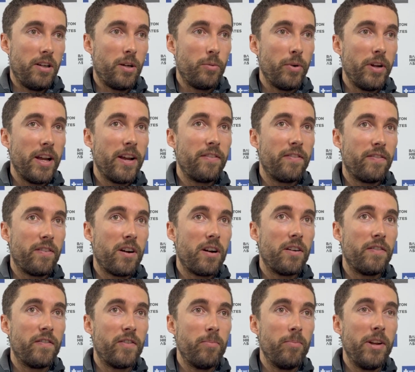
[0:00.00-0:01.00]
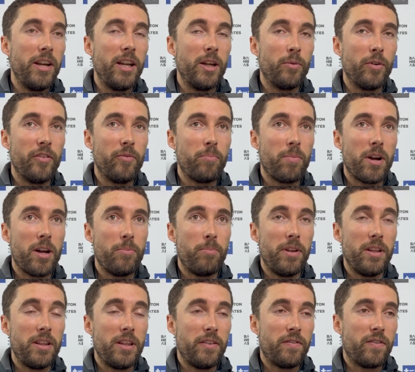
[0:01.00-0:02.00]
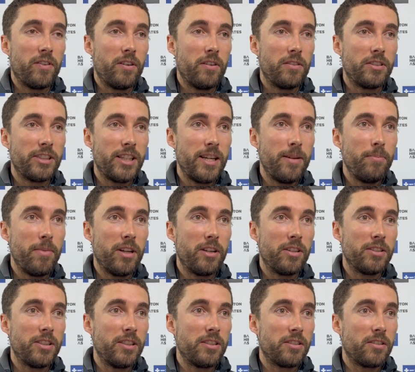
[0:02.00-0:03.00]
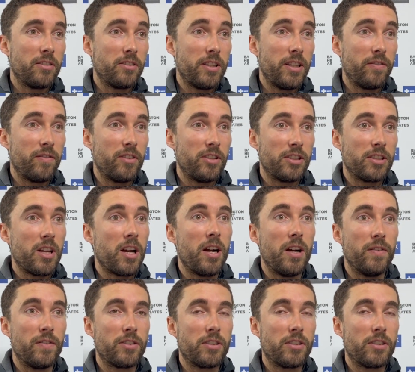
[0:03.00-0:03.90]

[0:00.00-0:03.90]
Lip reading: we are familiar with, but it'd be a different team because it's got different staff.